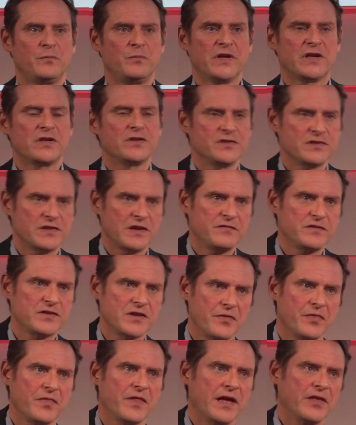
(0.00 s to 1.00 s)
because they've
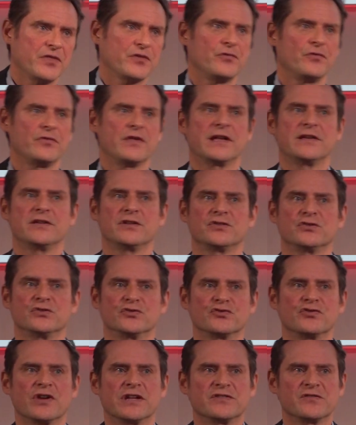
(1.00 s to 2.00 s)
done that through their digital
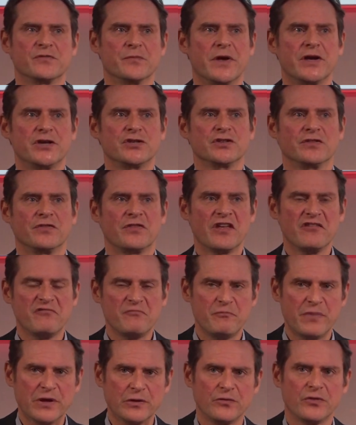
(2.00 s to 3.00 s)
transformation.
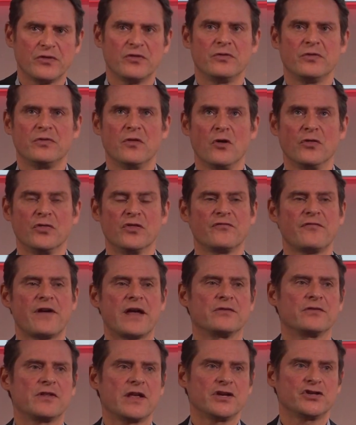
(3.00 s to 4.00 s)
They've built on the
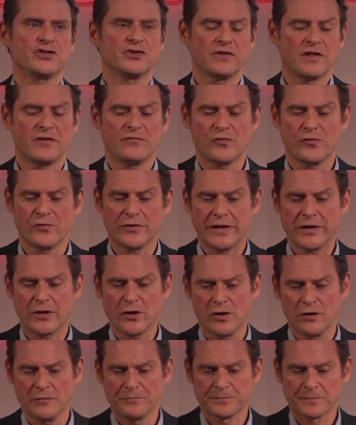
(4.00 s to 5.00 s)
foundation they've already
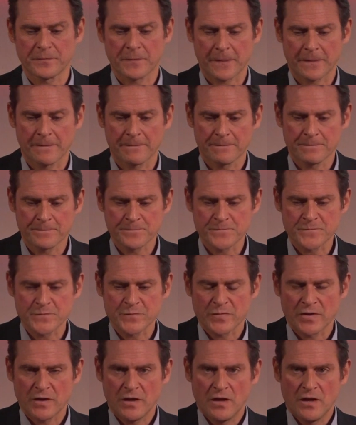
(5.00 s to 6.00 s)
got.
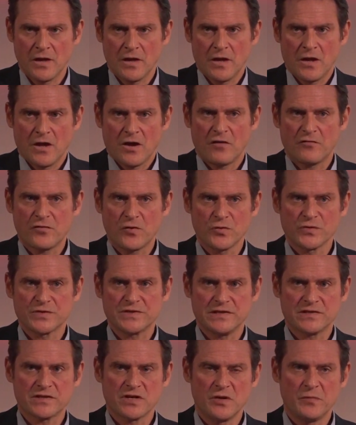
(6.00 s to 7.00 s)
Of
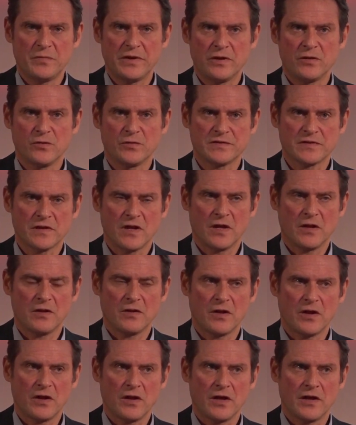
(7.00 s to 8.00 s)
course, it's going to be
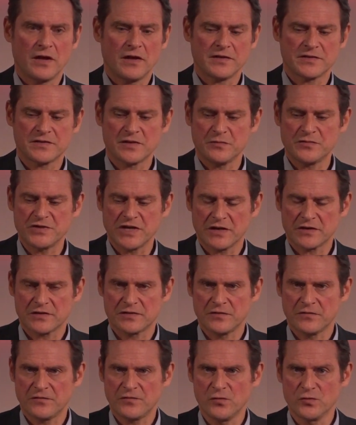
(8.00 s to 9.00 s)
a
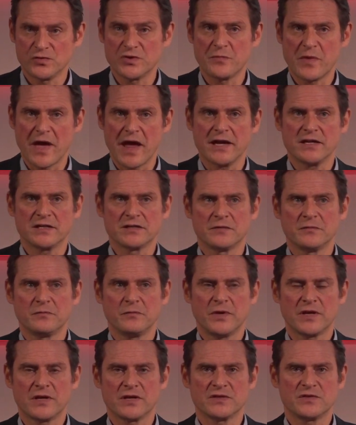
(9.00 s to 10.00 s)
subject for debate
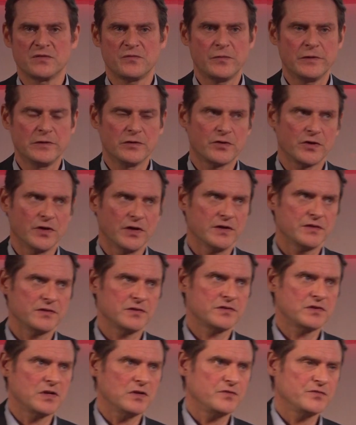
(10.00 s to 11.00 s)
because if we look at
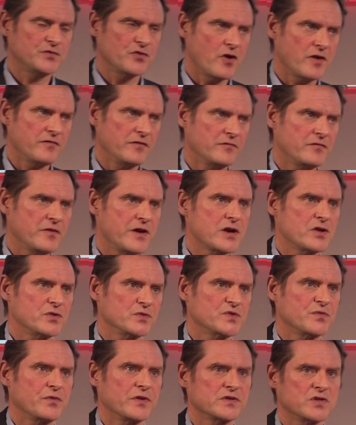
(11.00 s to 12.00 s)
self-driving
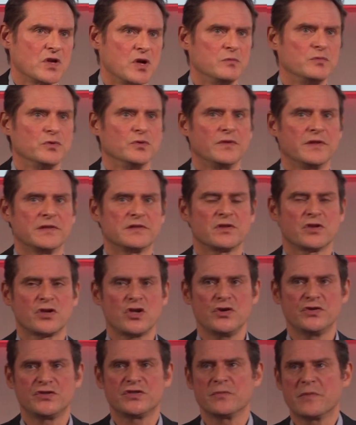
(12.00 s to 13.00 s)
vehicles, for example, there's a
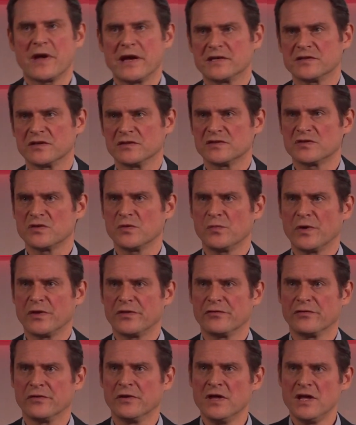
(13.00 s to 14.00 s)
huge debate as to
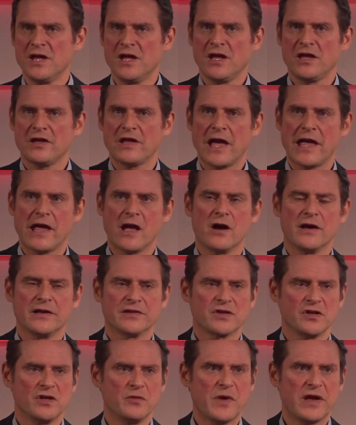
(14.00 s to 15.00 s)
whether the AI
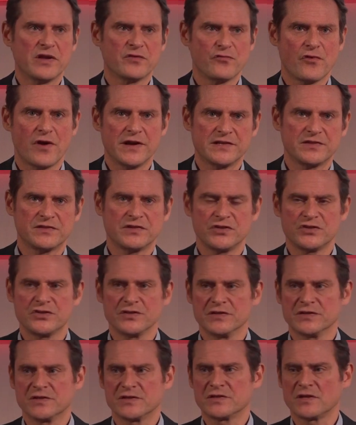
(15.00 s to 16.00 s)
is going to make the right
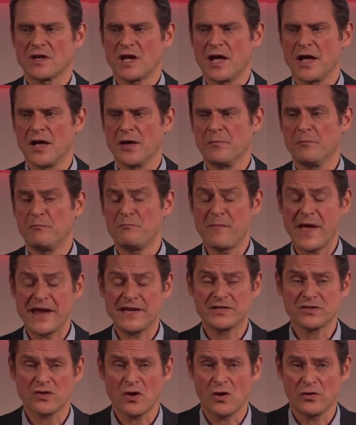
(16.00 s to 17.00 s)
decisions
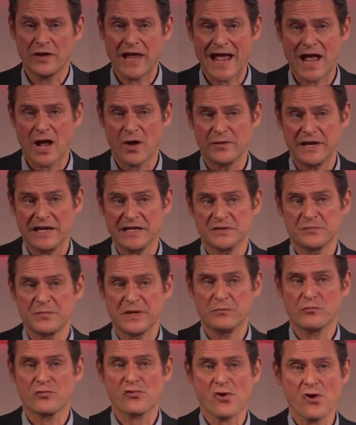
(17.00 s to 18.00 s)
based on how it's
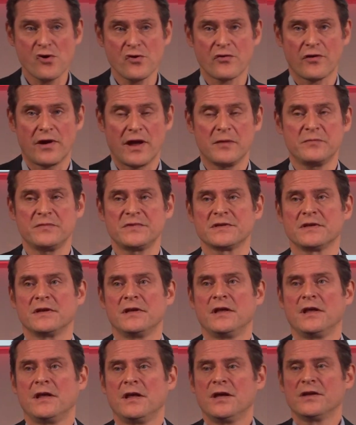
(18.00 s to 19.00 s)
been programmed
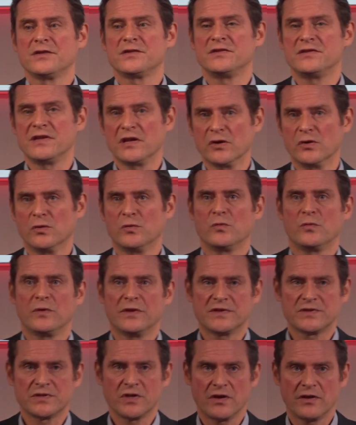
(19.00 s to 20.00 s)
to deal
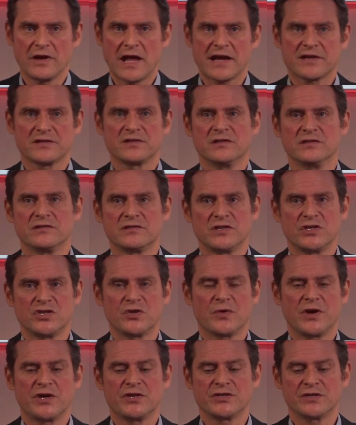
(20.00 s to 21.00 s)
with certain accident
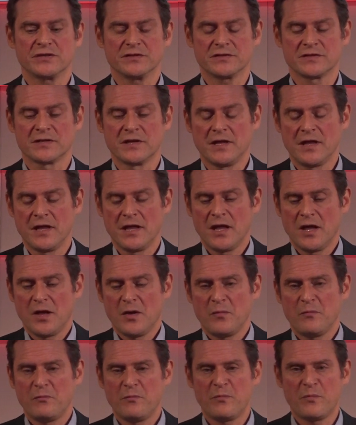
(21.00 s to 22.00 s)
situations.
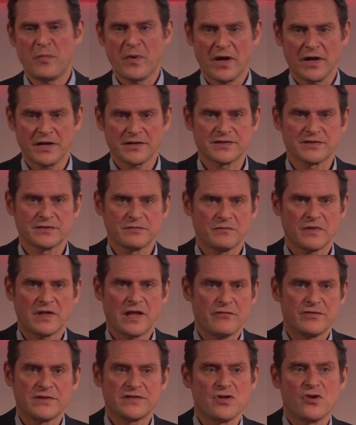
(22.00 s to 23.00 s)
But
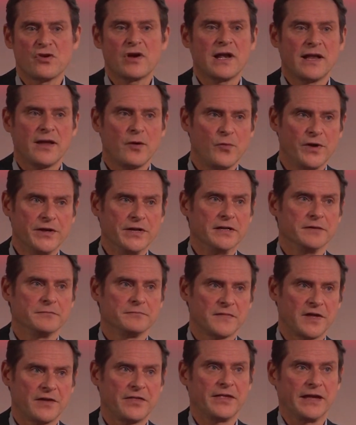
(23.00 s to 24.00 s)
there is no clear winner,
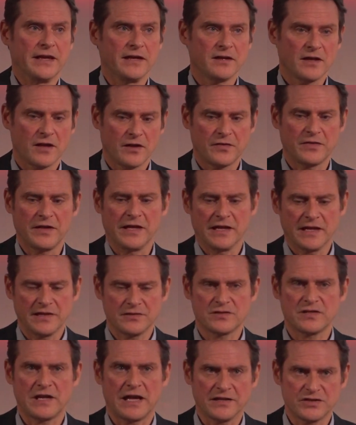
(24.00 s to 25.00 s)
I think. I think
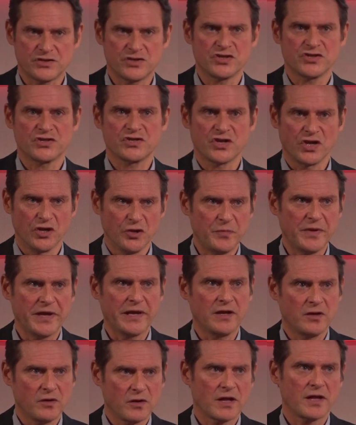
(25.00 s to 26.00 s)
it's just going to
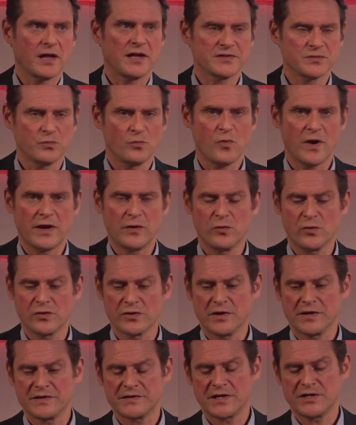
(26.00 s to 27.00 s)
be as and when
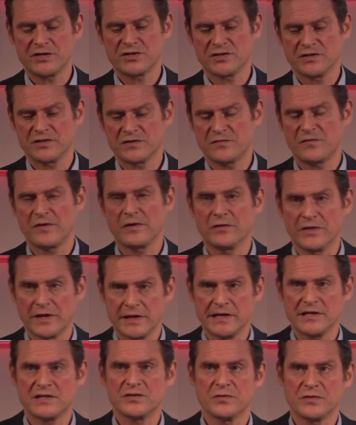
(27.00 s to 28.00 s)
organizations feel they
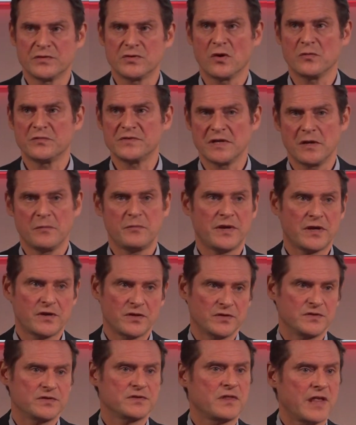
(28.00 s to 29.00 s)
need to adopt it
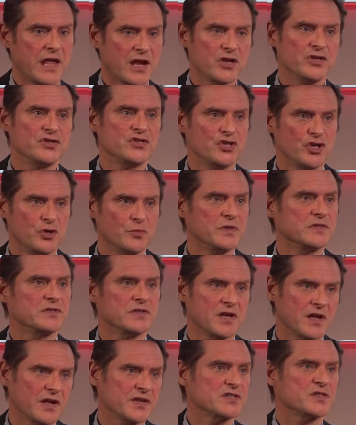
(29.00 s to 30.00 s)
because their consumers
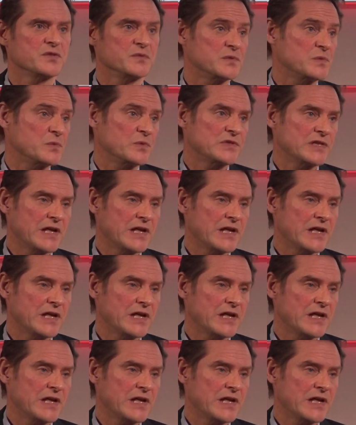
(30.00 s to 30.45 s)
and customers will